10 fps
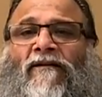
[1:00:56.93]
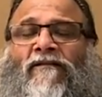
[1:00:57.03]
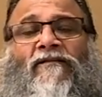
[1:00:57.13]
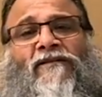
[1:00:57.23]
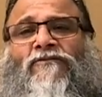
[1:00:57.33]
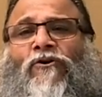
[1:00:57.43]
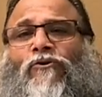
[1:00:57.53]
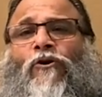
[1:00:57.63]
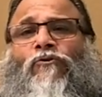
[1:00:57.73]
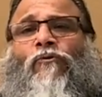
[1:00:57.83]
This is not
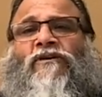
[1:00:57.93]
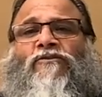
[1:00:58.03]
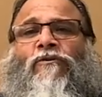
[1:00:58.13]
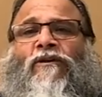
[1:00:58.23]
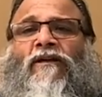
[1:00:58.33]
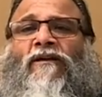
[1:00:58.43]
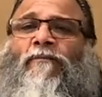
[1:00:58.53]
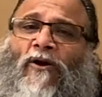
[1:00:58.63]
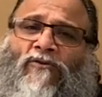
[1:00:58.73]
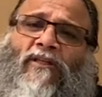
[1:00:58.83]
taught to us only
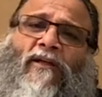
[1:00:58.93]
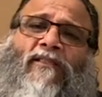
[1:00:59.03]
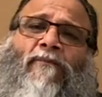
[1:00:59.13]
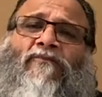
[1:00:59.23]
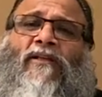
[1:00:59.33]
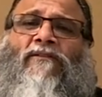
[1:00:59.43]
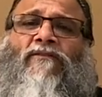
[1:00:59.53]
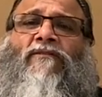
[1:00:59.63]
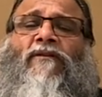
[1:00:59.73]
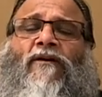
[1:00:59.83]
because they
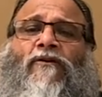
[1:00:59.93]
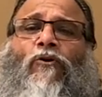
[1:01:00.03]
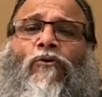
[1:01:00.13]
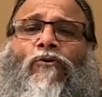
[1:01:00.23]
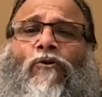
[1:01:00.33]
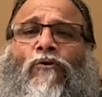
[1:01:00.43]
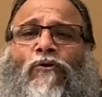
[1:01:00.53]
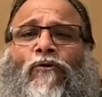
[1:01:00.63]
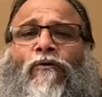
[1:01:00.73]
themselves don't know.